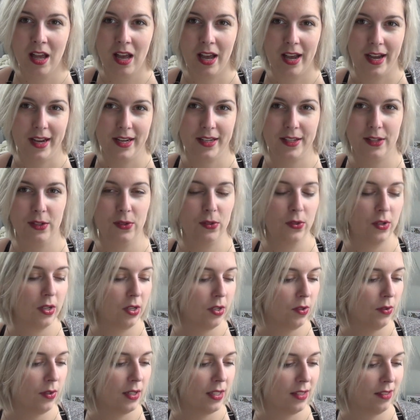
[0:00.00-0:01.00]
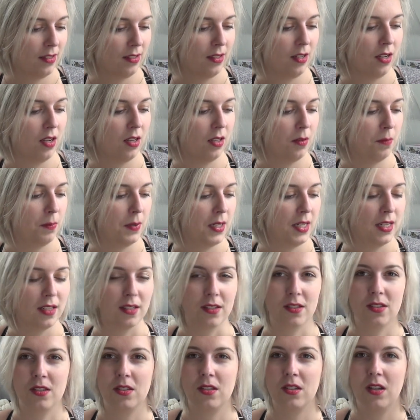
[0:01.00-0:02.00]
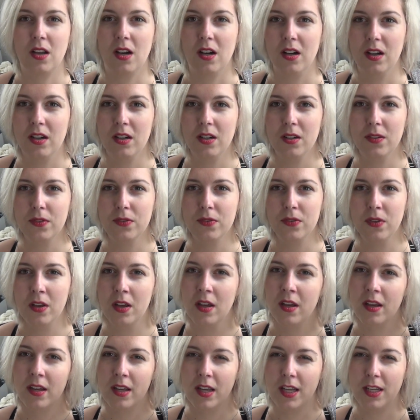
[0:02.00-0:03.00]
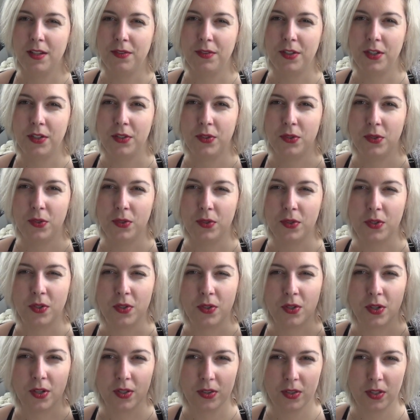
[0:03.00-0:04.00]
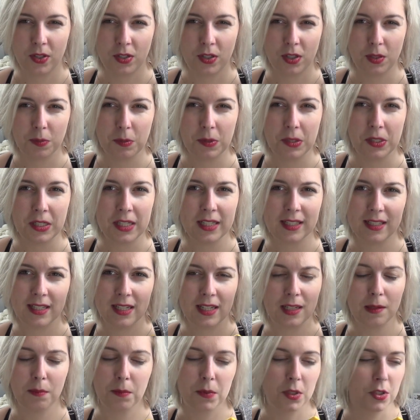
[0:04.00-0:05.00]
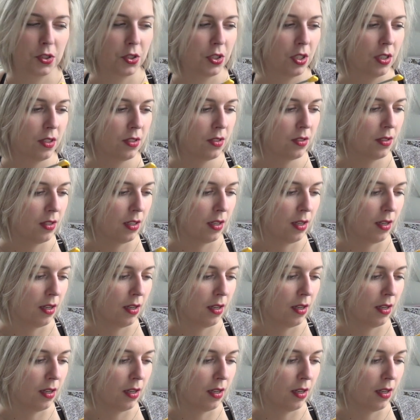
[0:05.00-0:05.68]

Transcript: I do know it's gonna be a scarf if you do not the double knitting but just